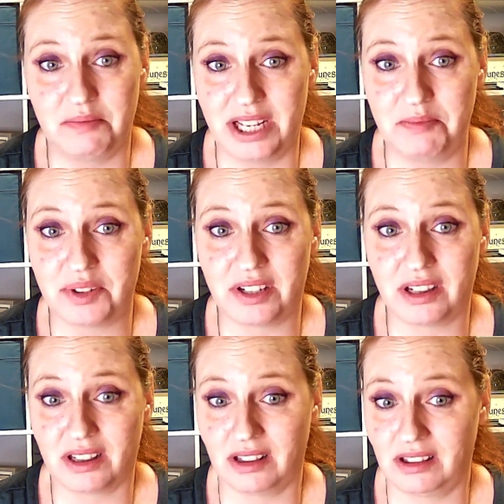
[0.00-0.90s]

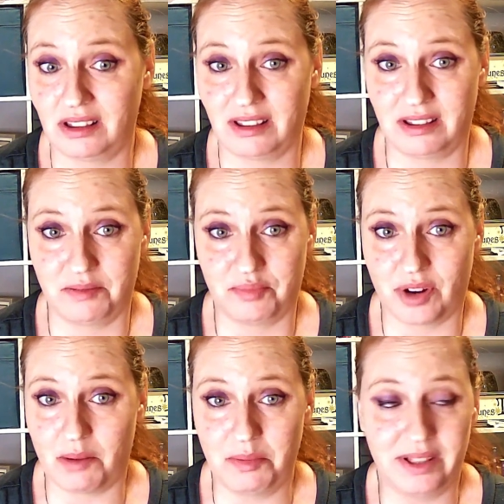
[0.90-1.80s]
people
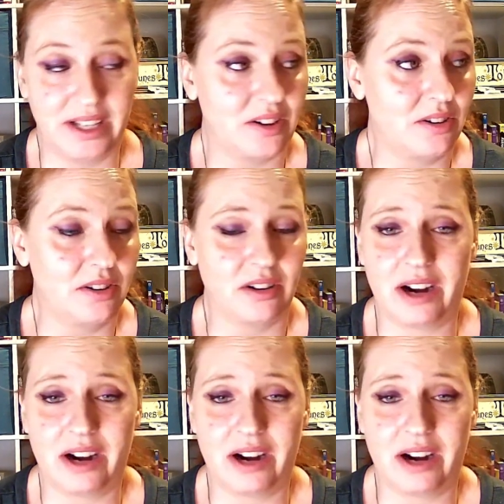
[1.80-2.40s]
probably heard her.